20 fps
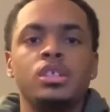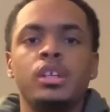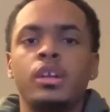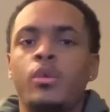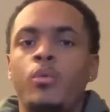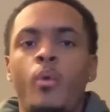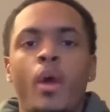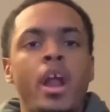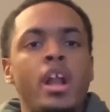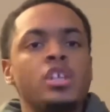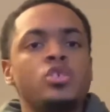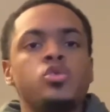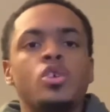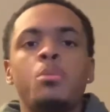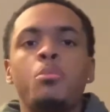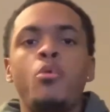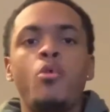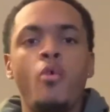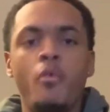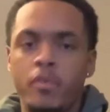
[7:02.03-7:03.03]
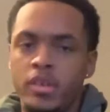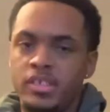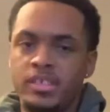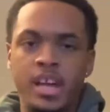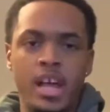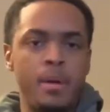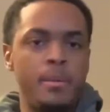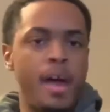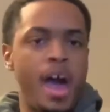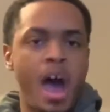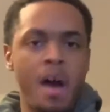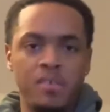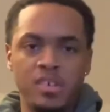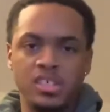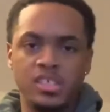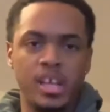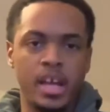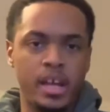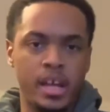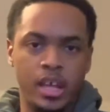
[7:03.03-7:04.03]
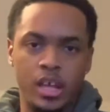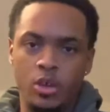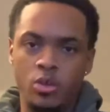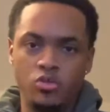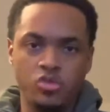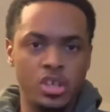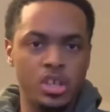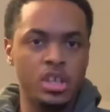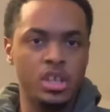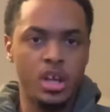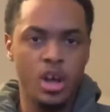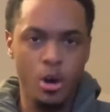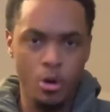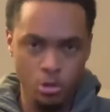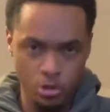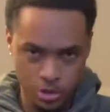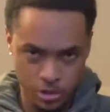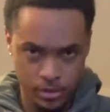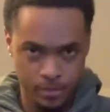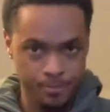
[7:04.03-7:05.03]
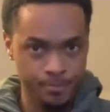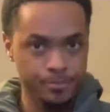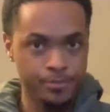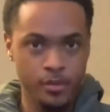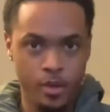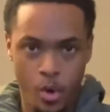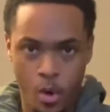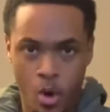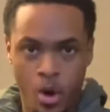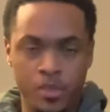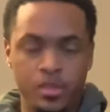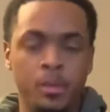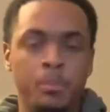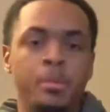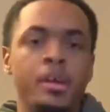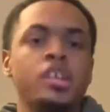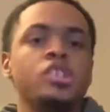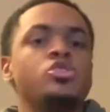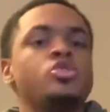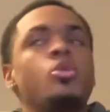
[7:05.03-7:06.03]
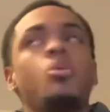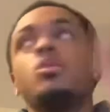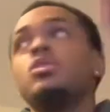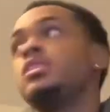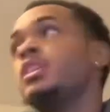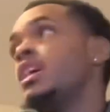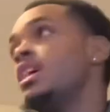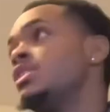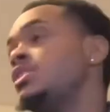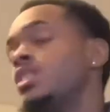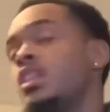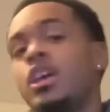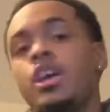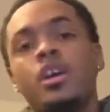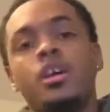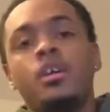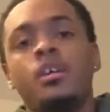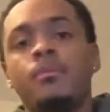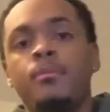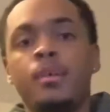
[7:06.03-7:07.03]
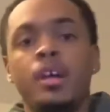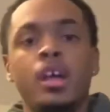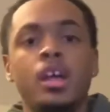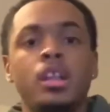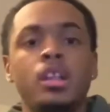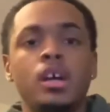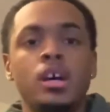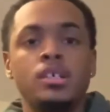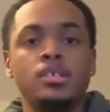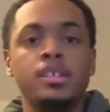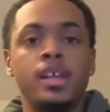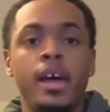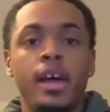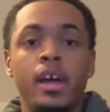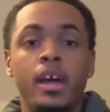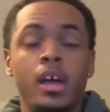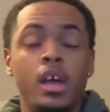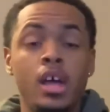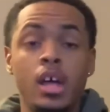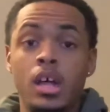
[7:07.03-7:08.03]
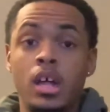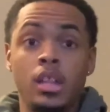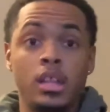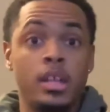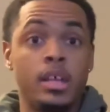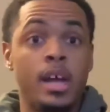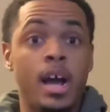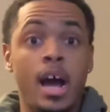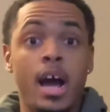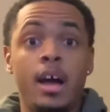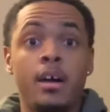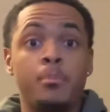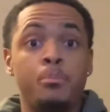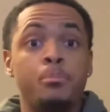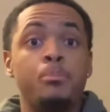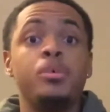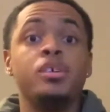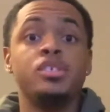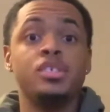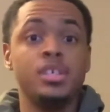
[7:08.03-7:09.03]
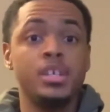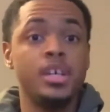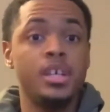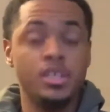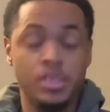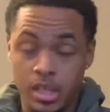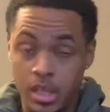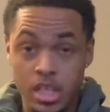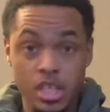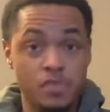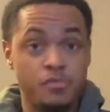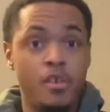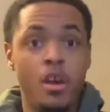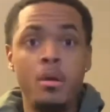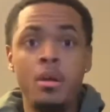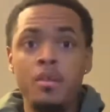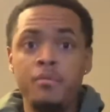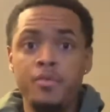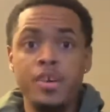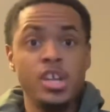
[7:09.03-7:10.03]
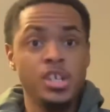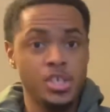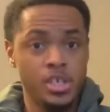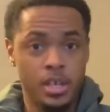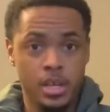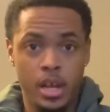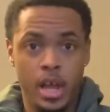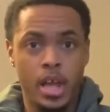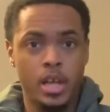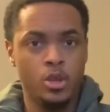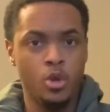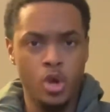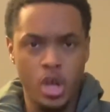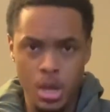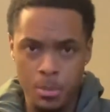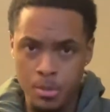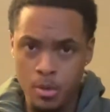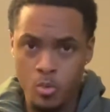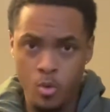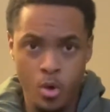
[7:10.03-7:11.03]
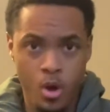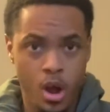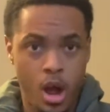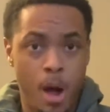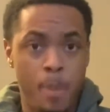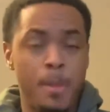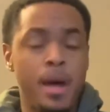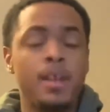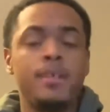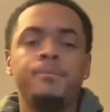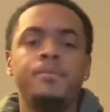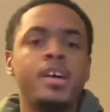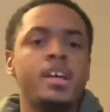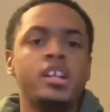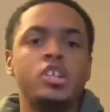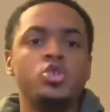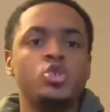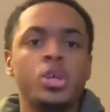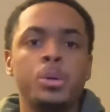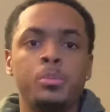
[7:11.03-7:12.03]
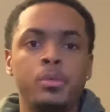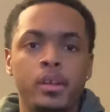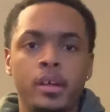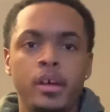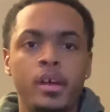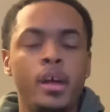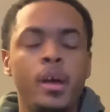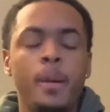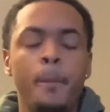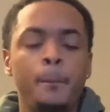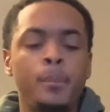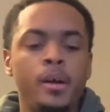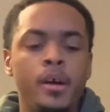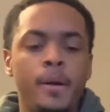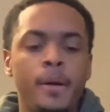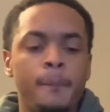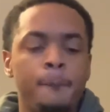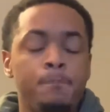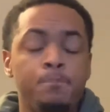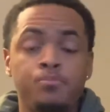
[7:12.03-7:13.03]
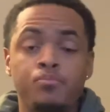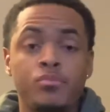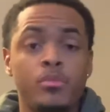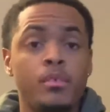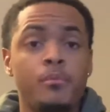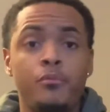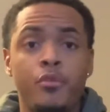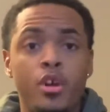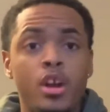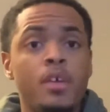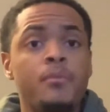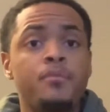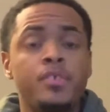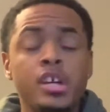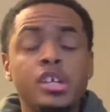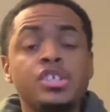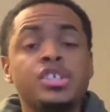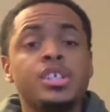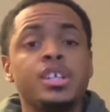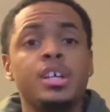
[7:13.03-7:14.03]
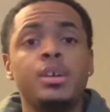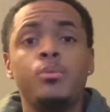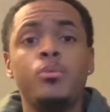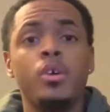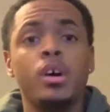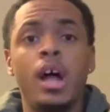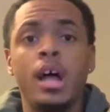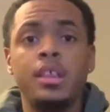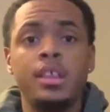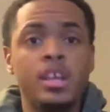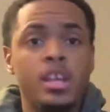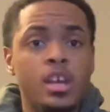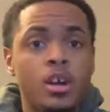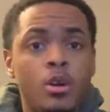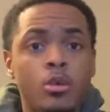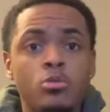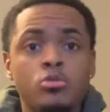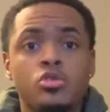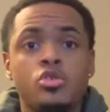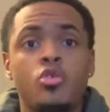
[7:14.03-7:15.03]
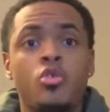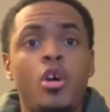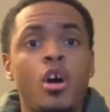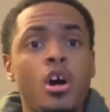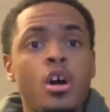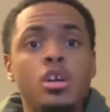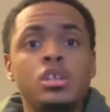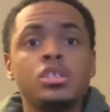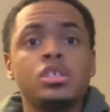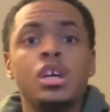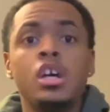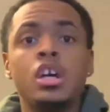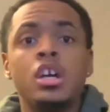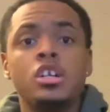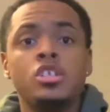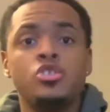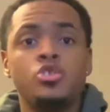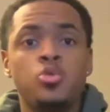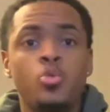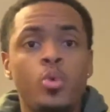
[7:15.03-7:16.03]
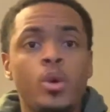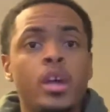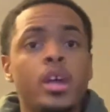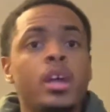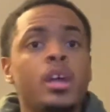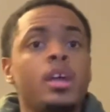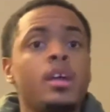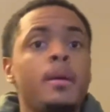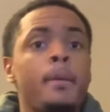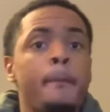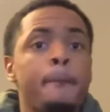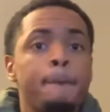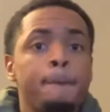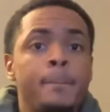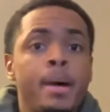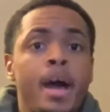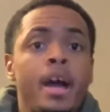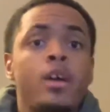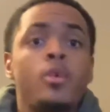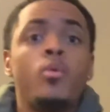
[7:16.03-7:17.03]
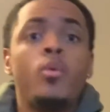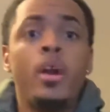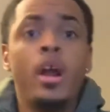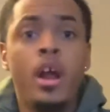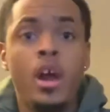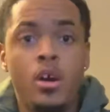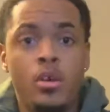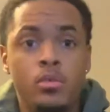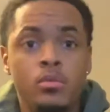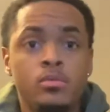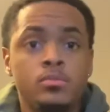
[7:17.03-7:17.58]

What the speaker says: right into a move. It's not even half a second. You see the coach on the bench throw his hands in the air and does that. The guy proceeds, and it's very efficient. Like, don't get me wrong. I'm not a fan of dribbling, but very efficient. I think he goes cross, tween, back around,